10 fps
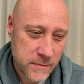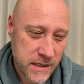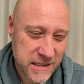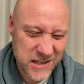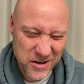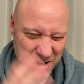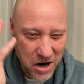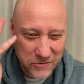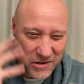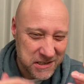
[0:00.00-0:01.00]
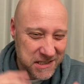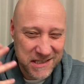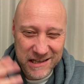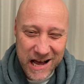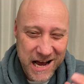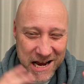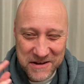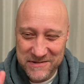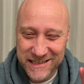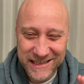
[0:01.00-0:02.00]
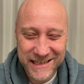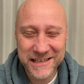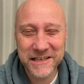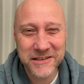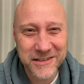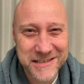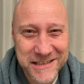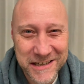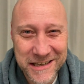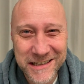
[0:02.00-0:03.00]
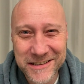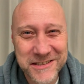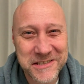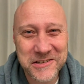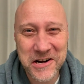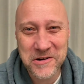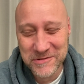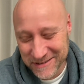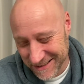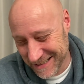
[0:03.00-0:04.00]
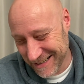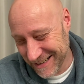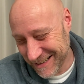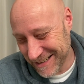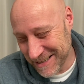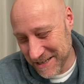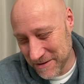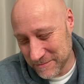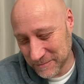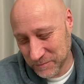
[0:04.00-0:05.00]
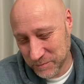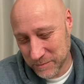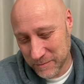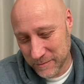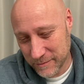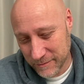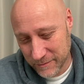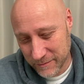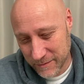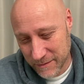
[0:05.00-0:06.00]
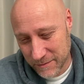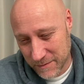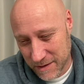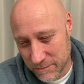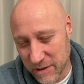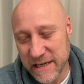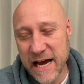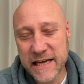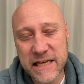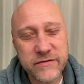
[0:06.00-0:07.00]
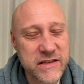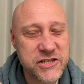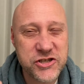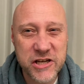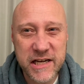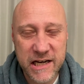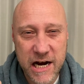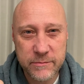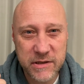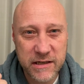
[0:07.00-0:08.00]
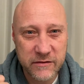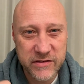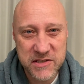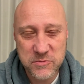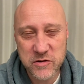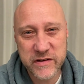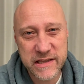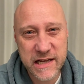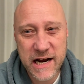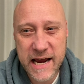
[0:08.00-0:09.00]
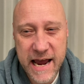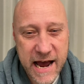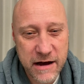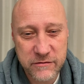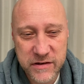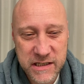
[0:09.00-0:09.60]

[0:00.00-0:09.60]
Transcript: It's all covered in slime, and it looks incredible. But yeah, even the shitty copy of this movie that I have,